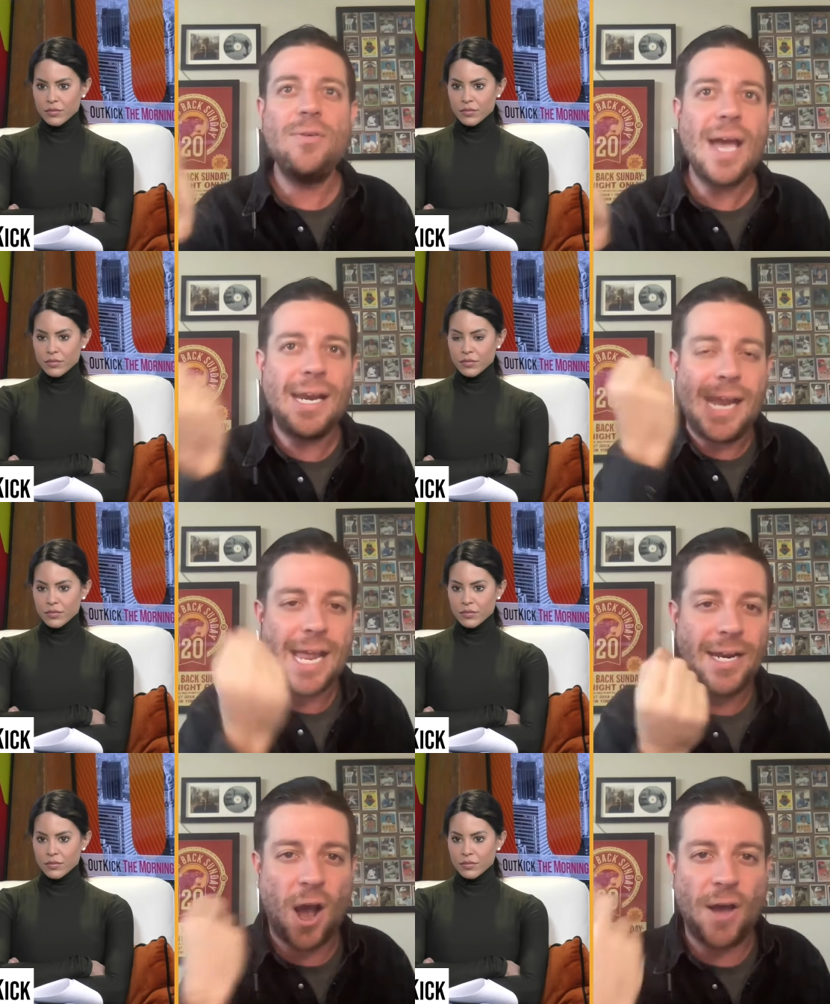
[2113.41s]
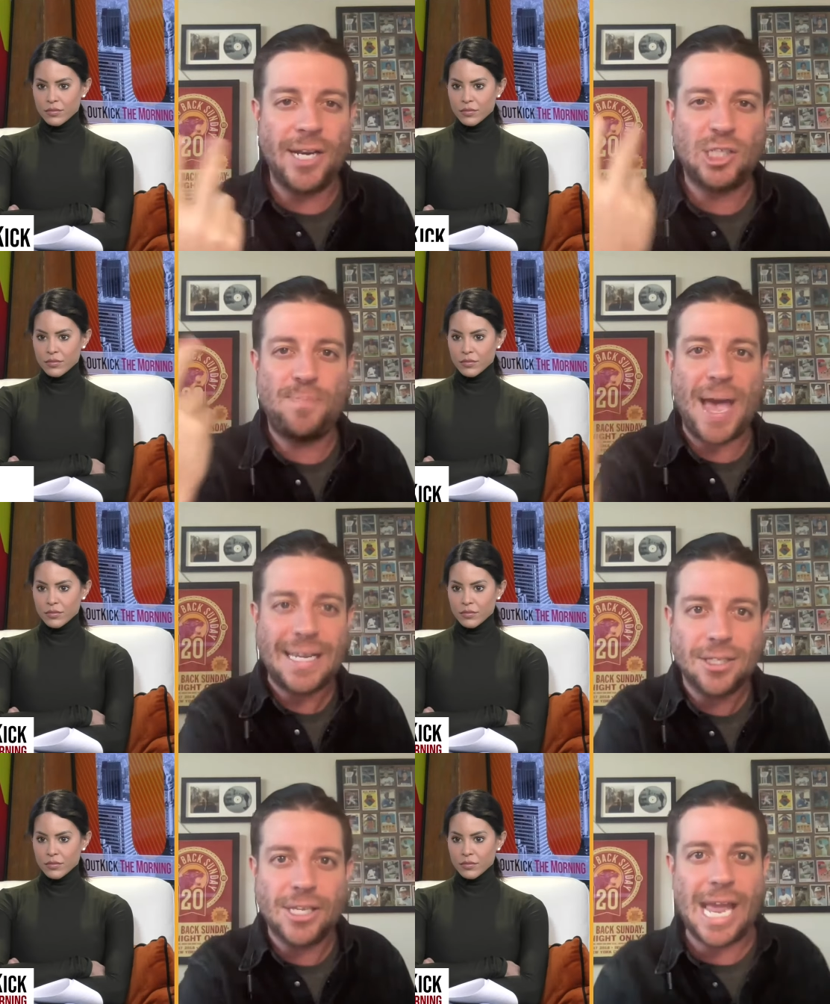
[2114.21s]
Speaker 1: get hit
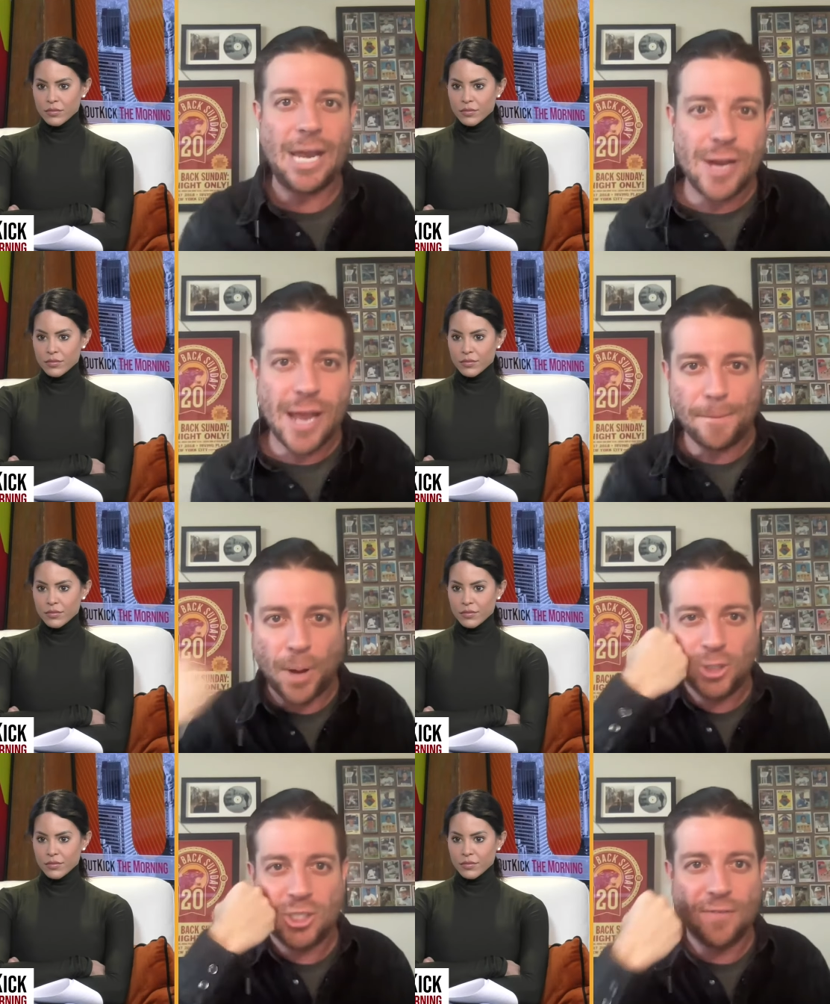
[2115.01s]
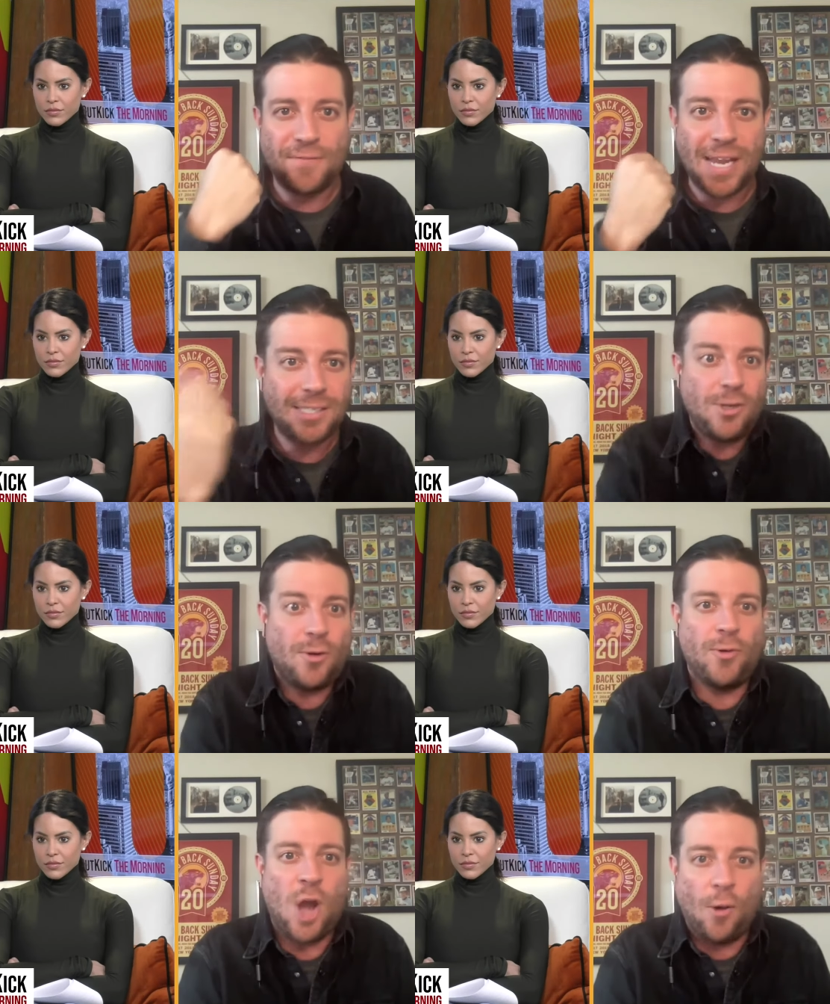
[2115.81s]
unexpectedly and you get punched in the face and you
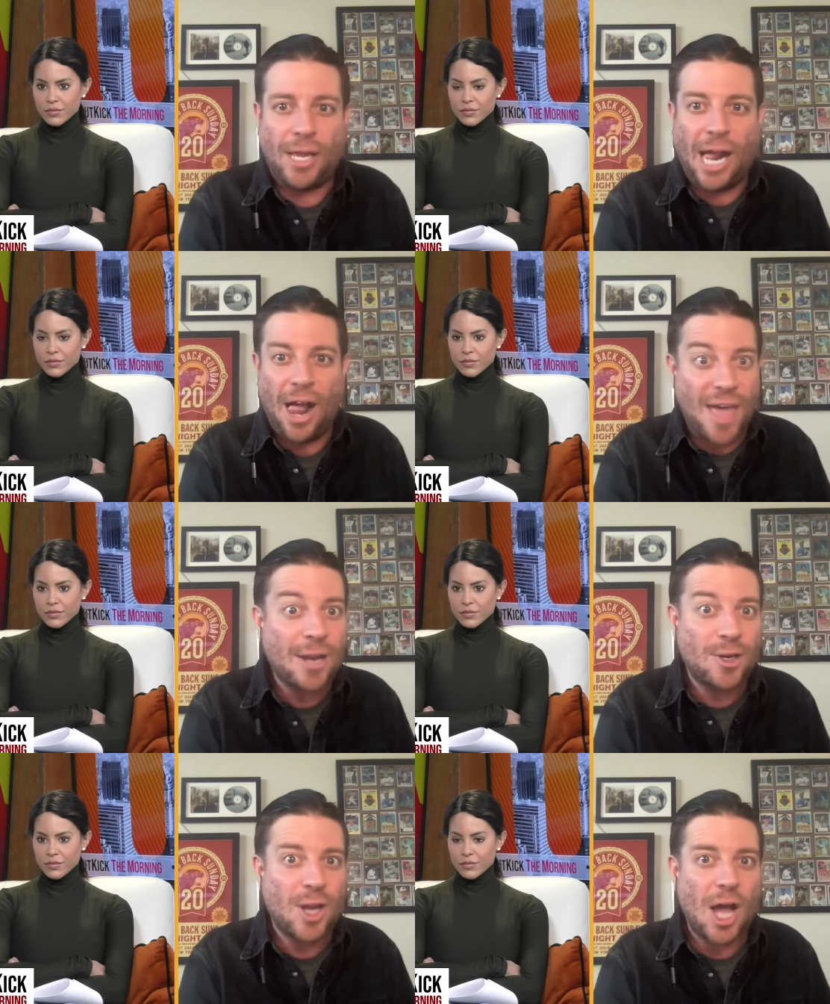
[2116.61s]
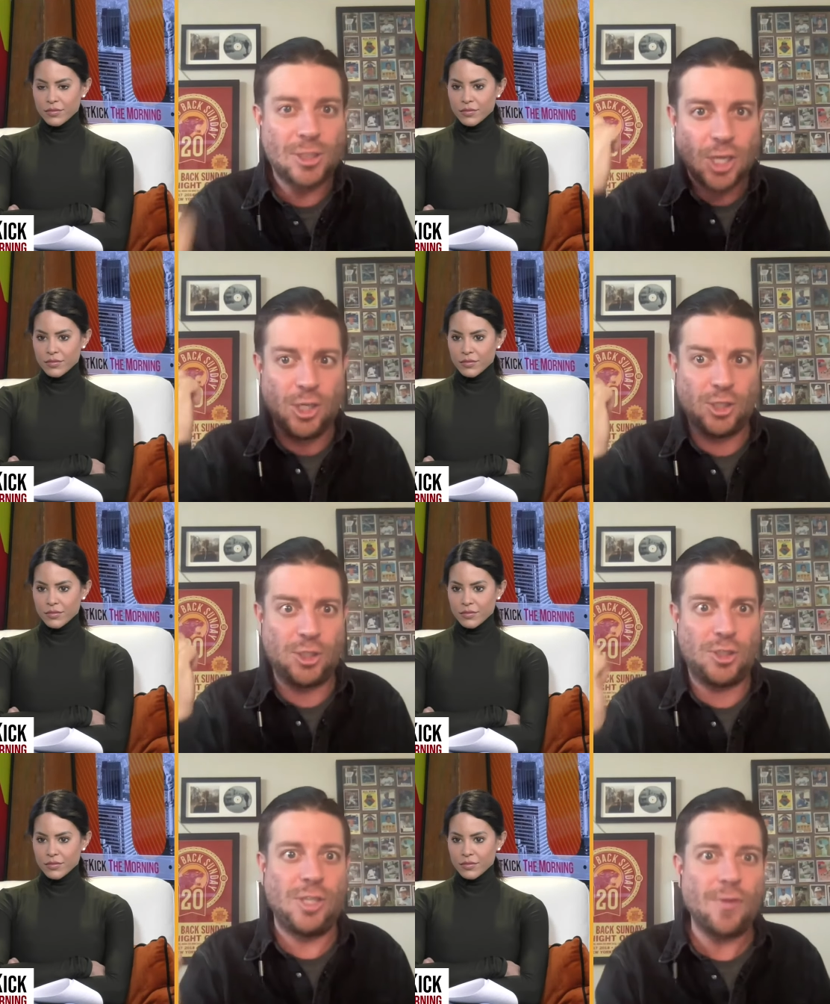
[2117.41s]
don't know, like that could cause
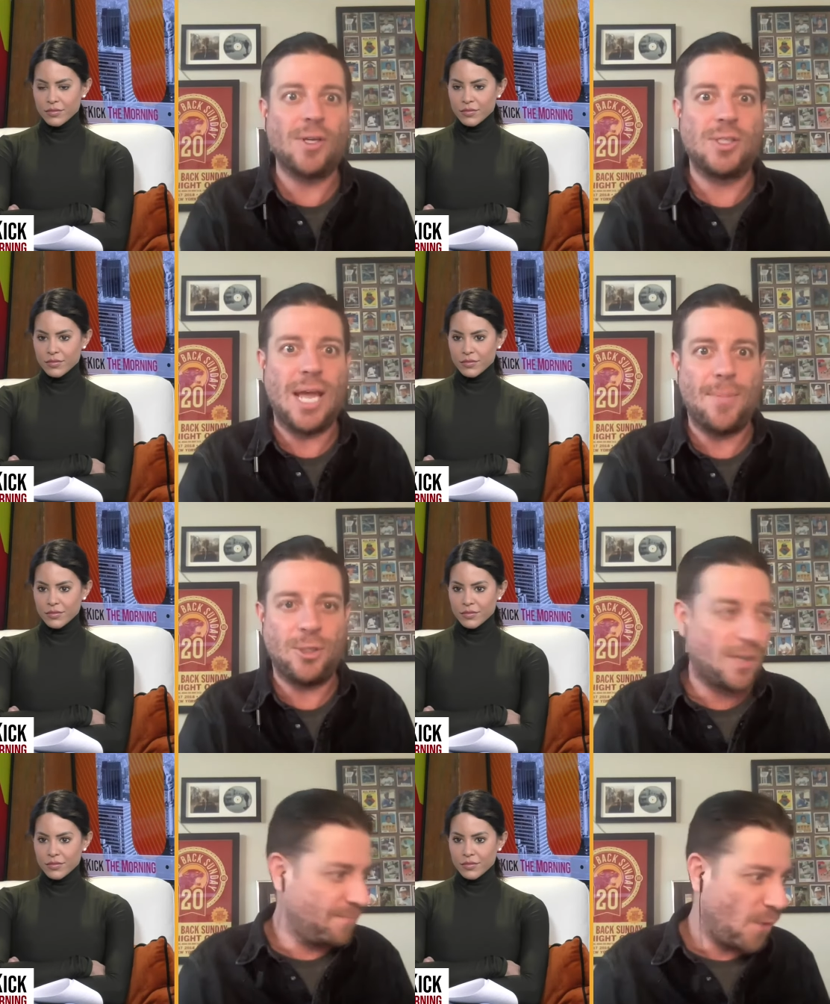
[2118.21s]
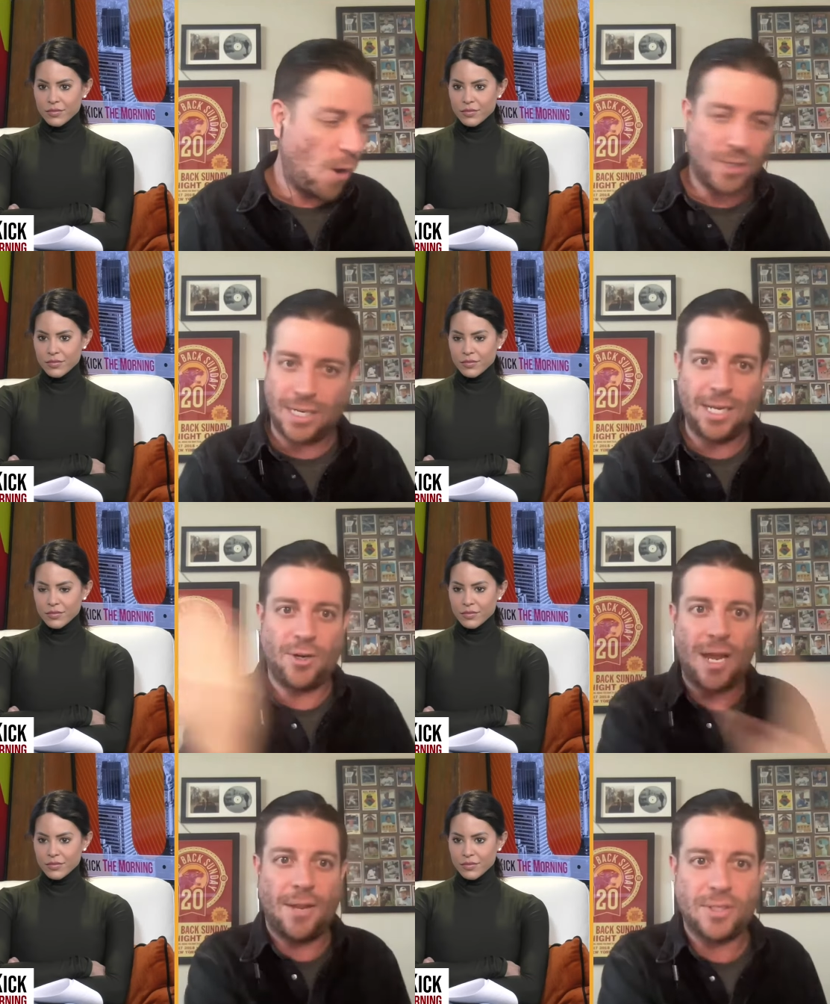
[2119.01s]
serious damage. You can fall, you can hit your
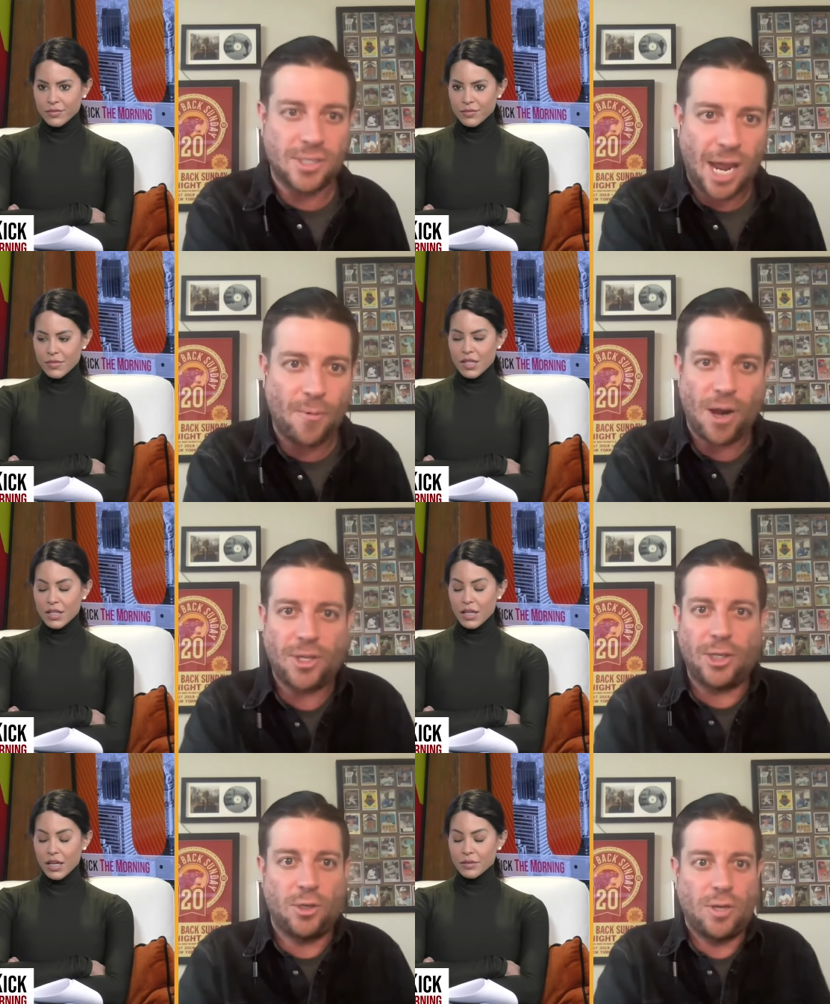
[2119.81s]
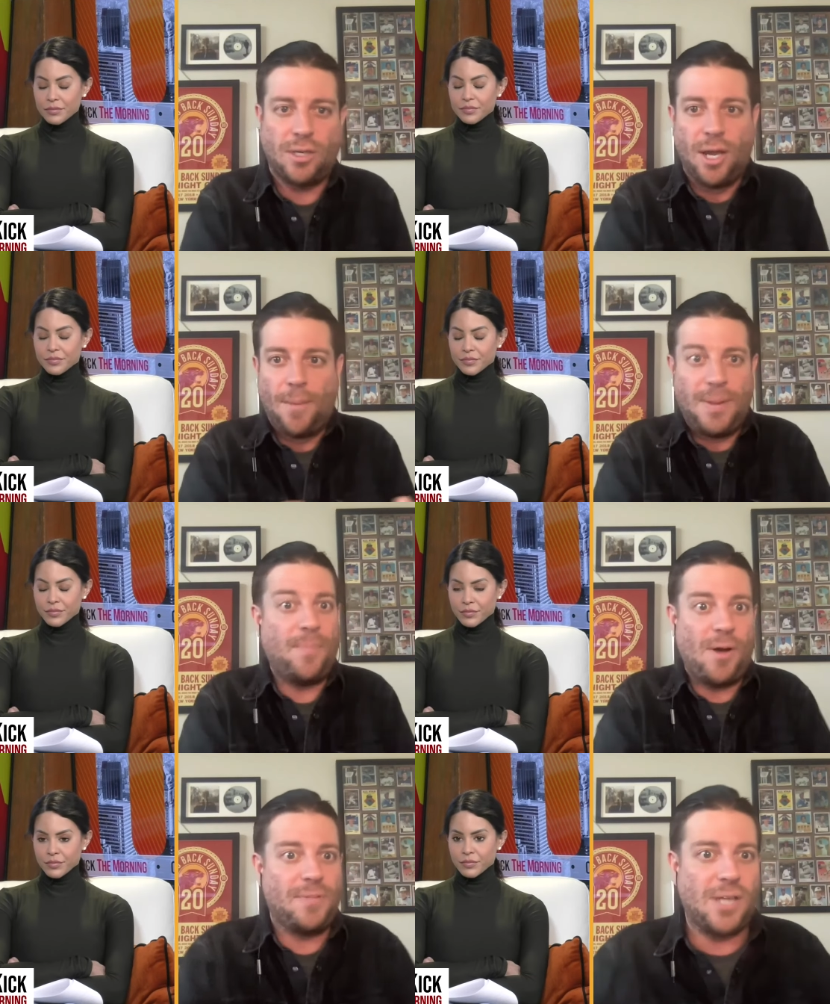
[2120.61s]
head on the sidewalk. Like, yeah. you can,
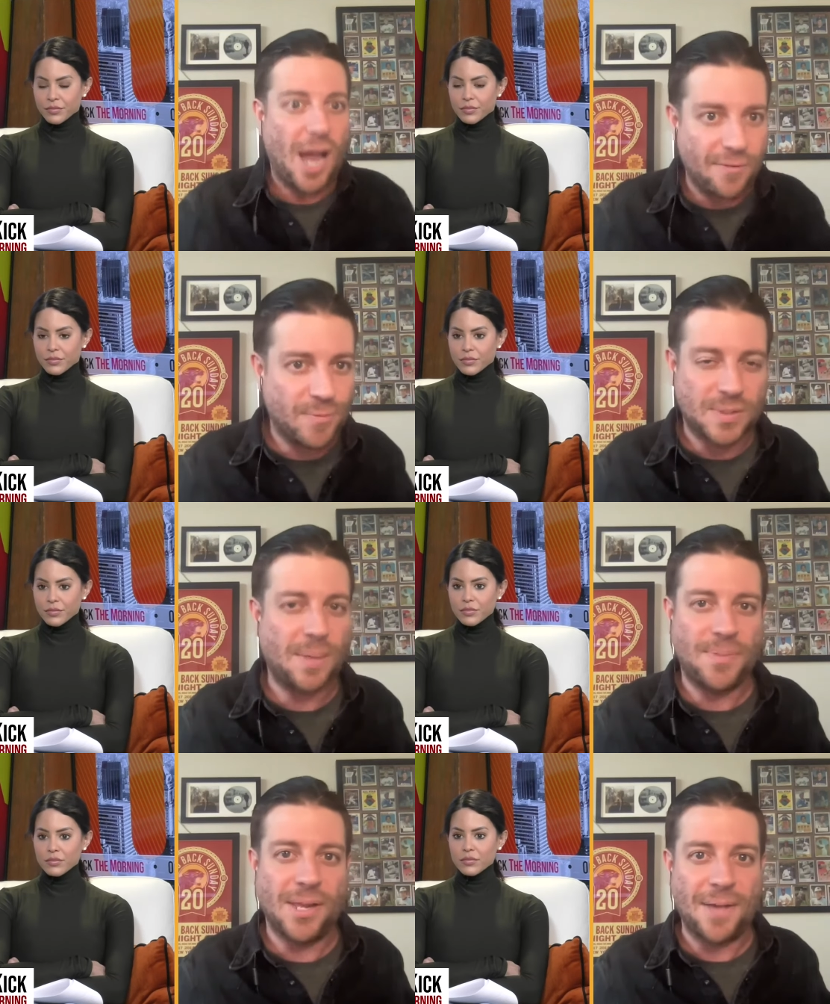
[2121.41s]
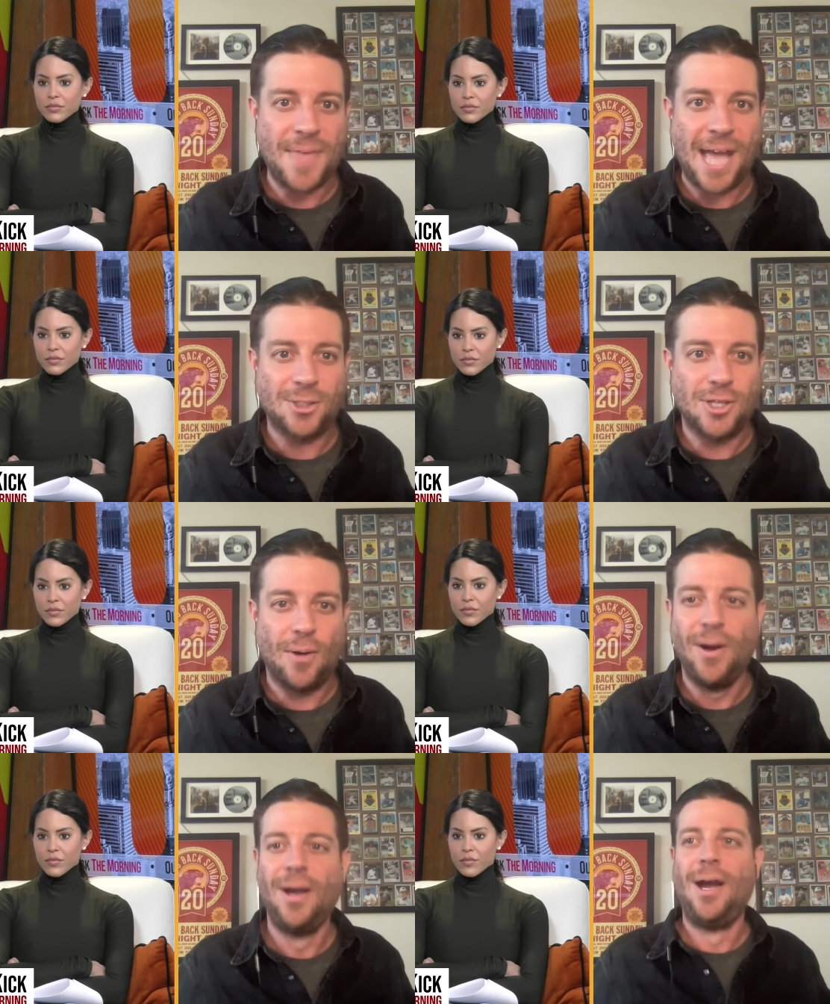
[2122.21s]
people have died from something like that. So